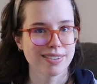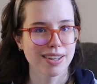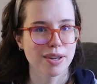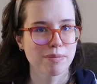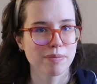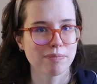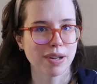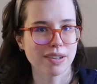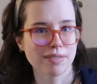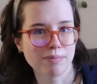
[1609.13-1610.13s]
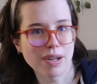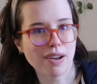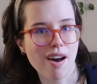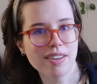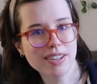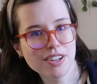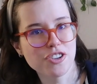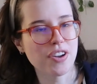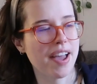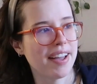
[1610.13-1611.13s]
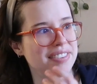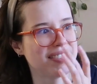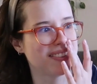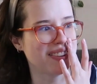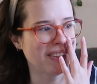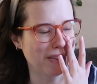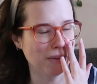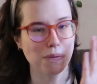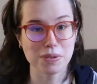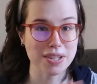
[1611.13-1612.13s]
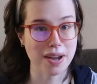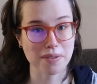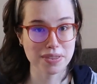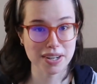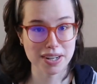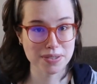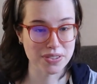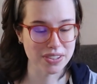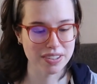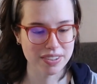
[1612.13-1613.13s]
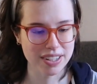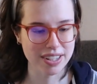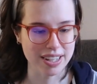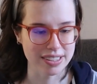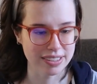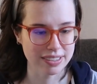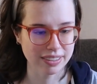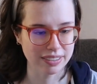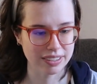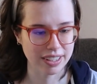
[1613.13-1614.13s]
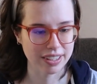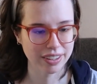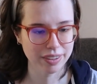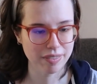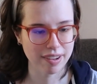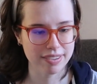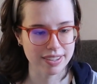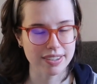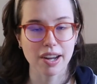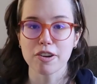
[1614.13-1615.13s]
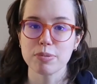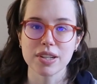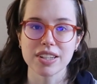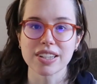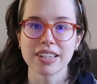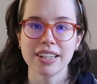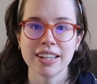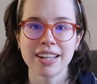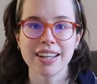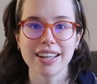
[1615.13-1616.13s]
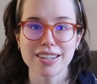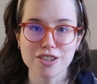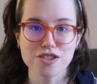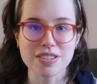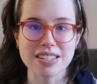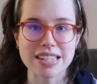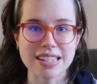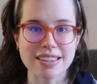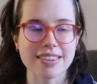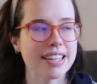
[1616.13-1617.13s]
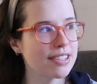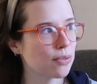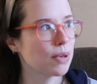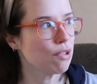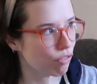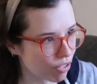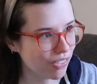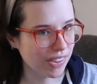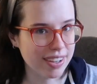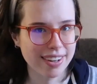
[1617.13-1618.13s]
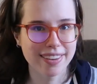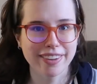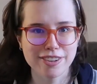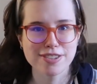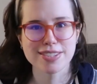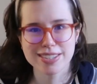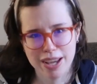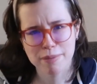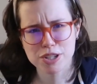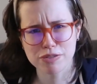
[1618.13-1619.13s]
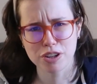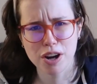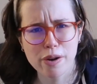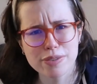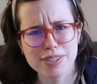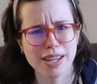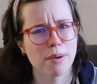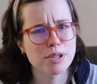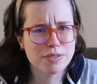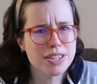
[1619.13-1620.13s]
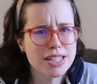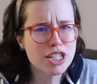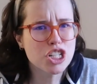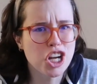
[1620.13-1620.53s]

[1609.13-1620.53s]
like my college and the old town that I used to live in Indiana. I think that would be an interesting thing to revisit and like just see how much I've grown, see how much everything's